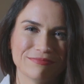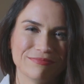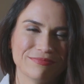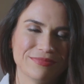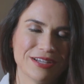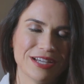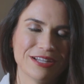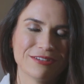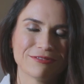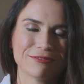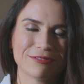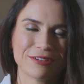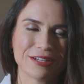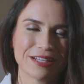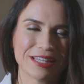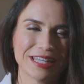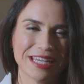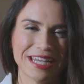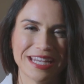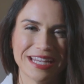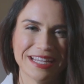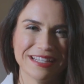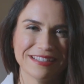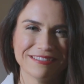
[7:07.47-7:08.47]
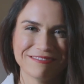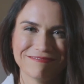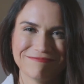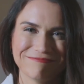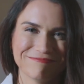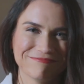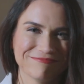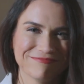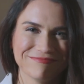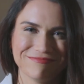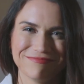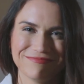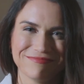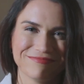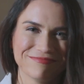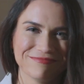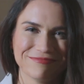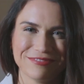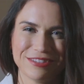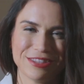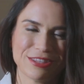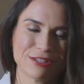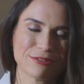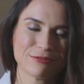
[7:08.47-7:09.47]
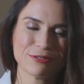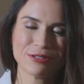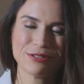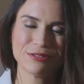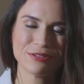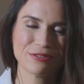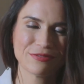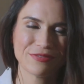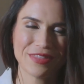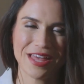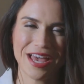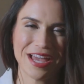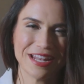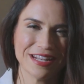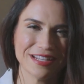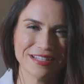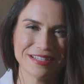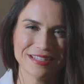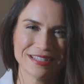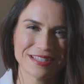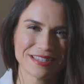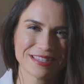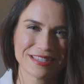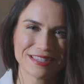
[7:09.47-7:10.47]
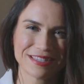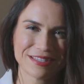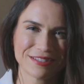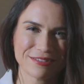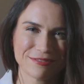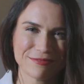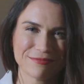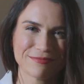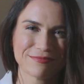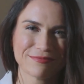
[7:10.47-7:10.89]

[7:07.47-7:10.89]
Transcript: But really, the root of that is